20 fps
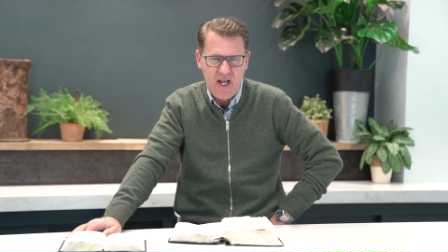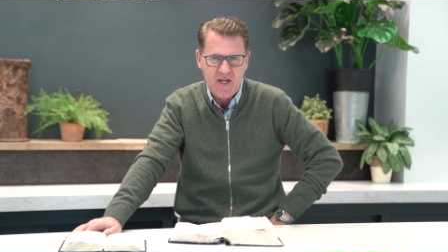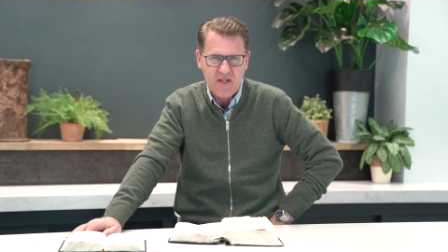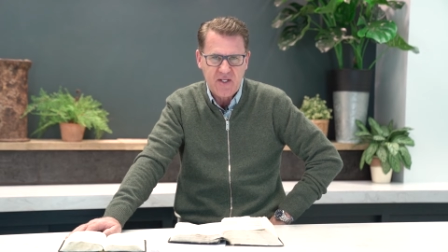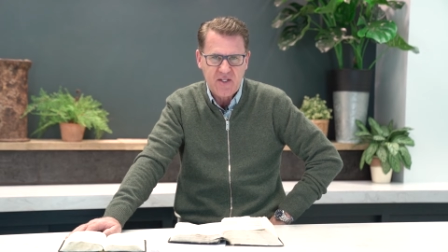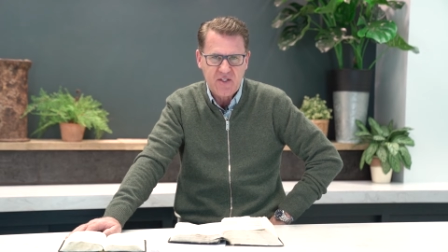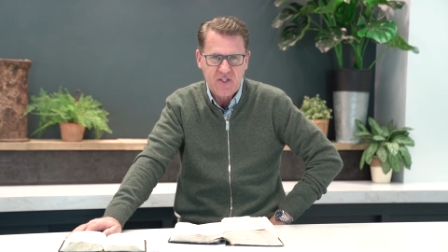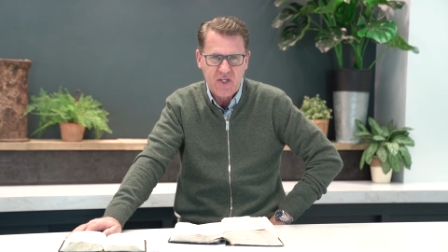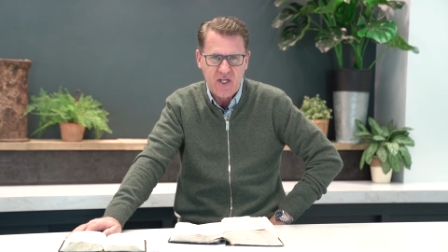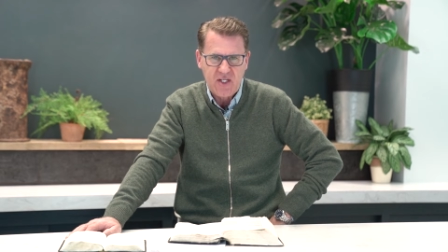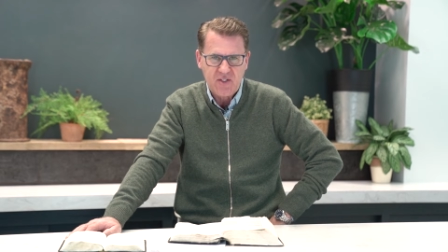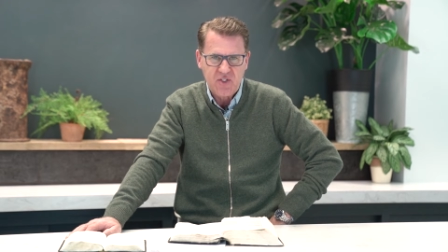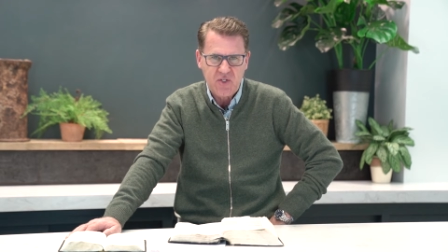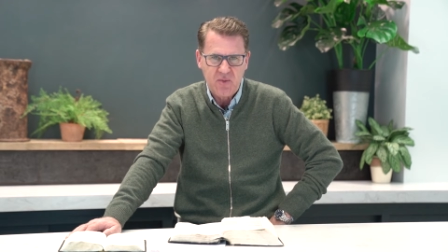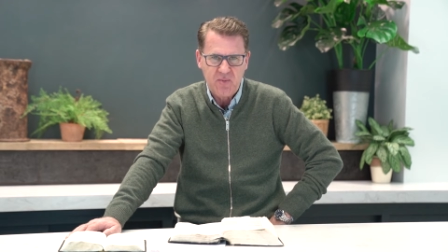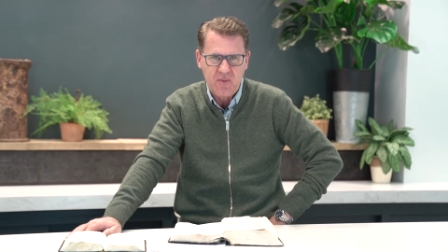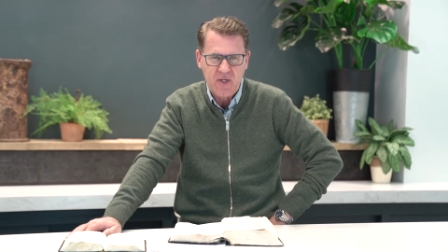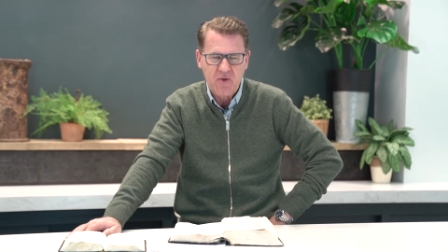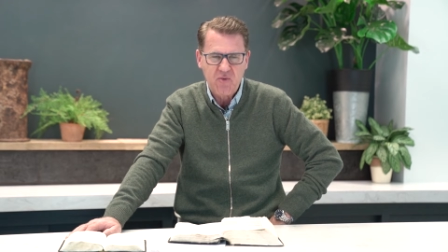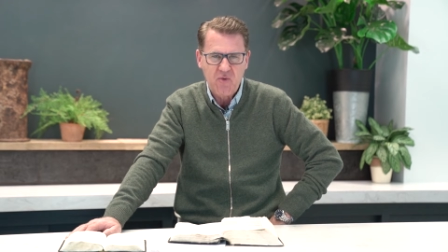and He said
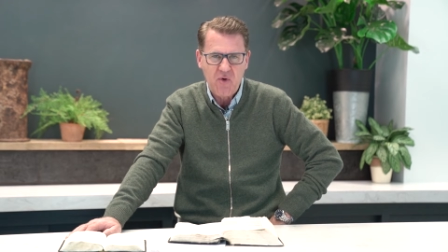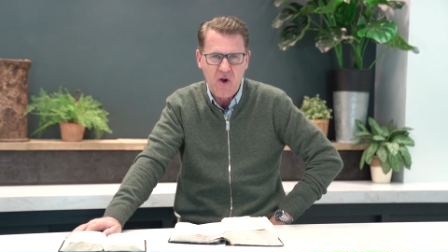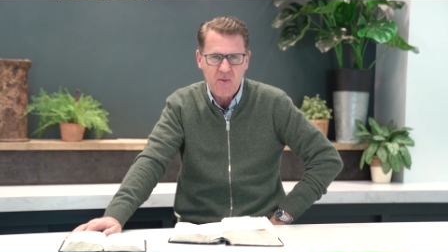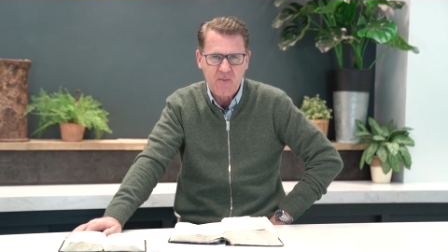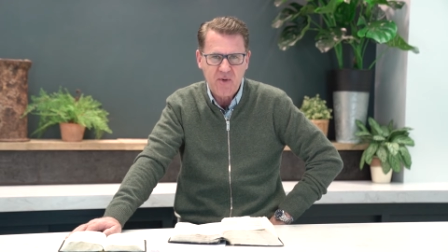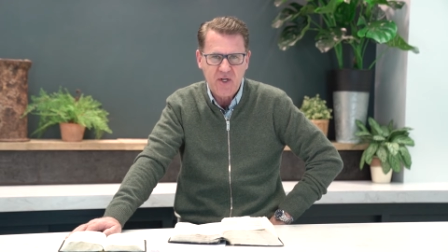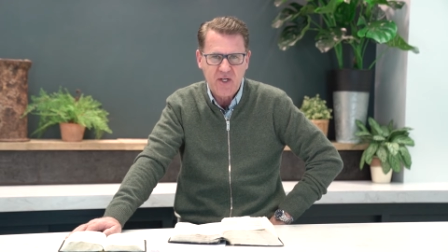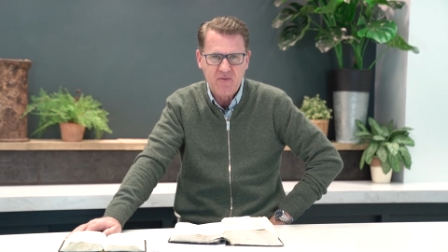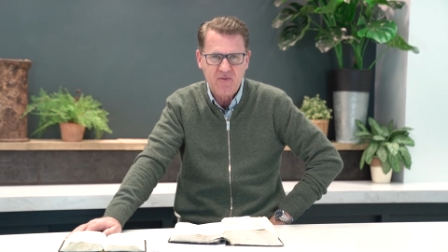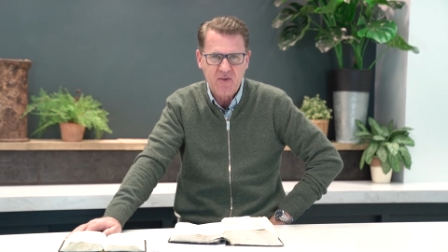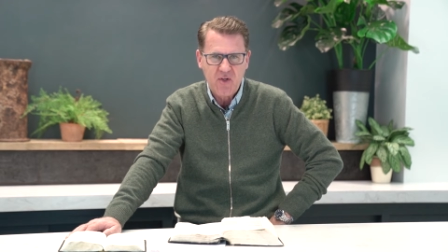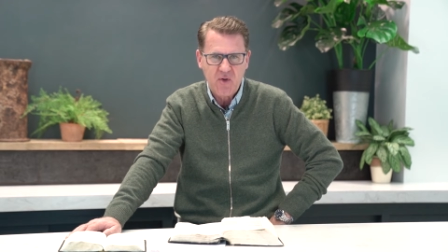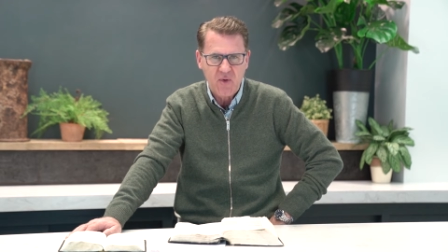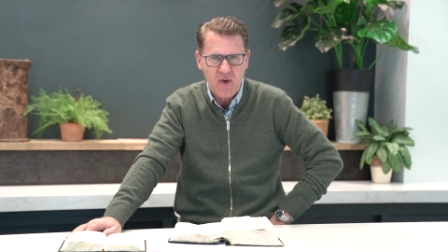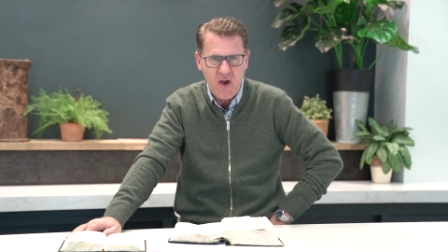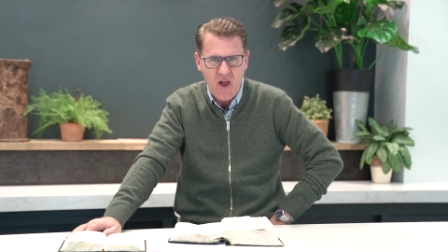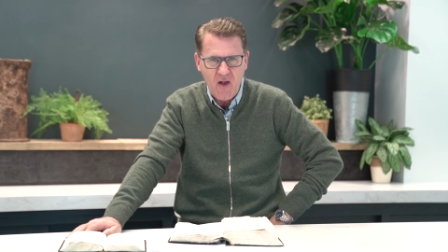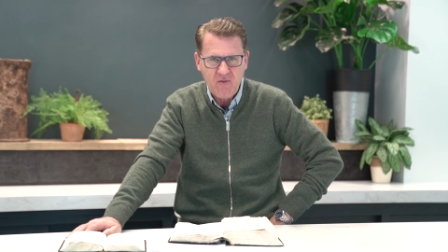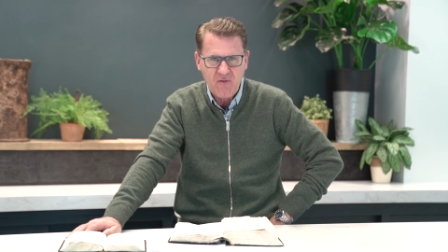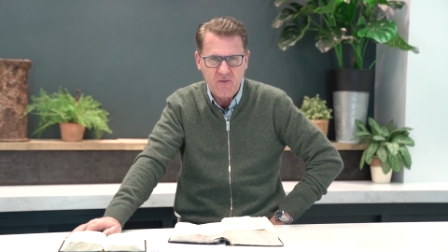to me, Robert, if you
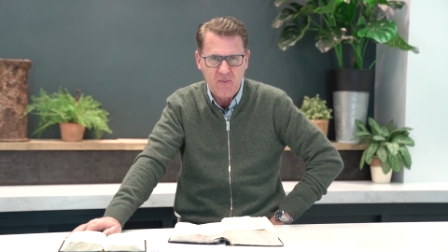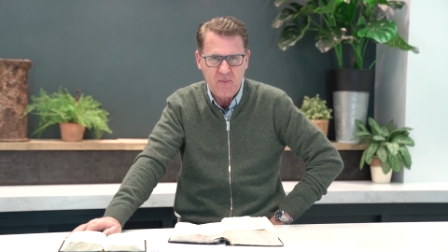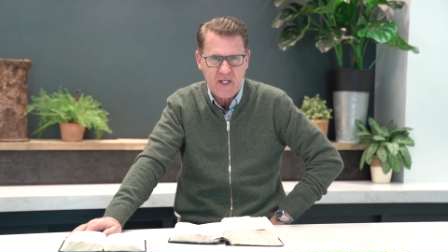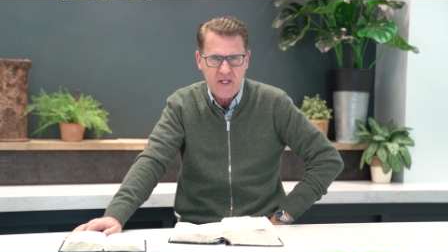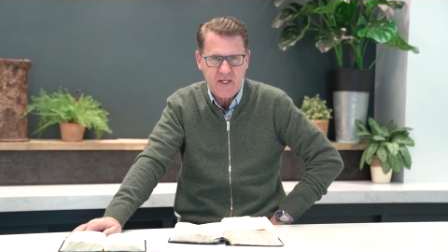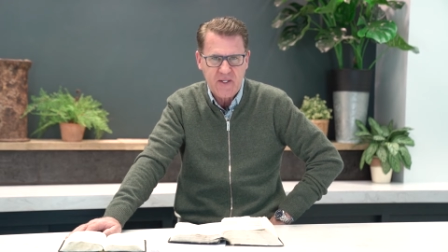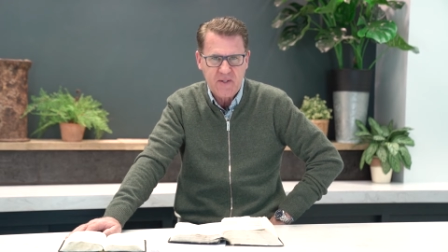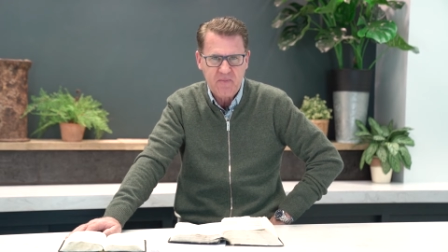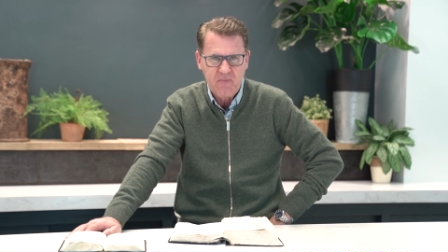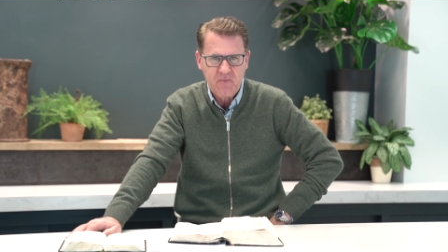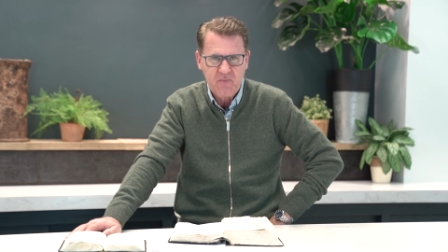love me,